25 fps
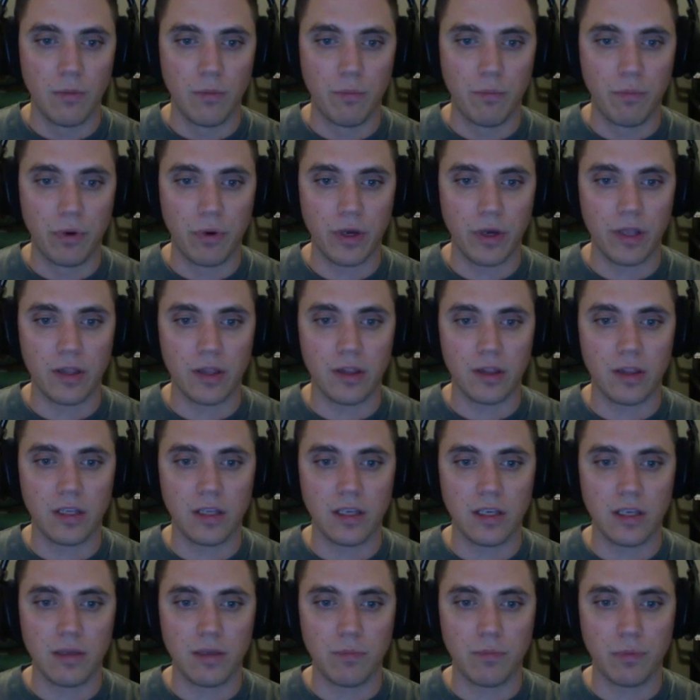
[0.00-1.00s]
put
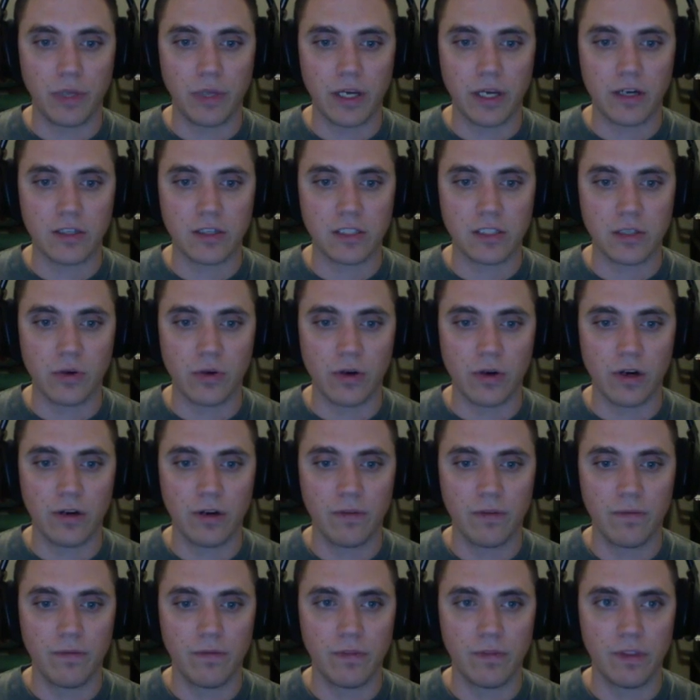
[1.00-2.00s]
the player score
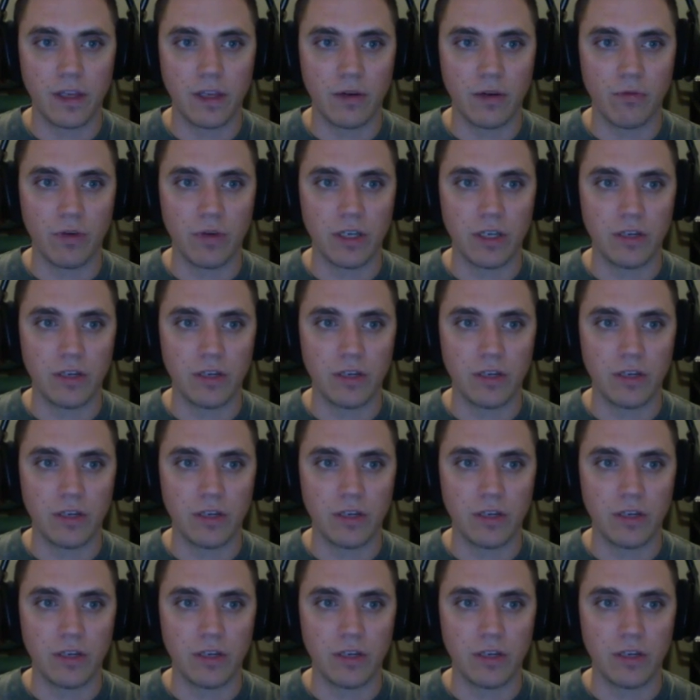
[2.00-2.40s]
that we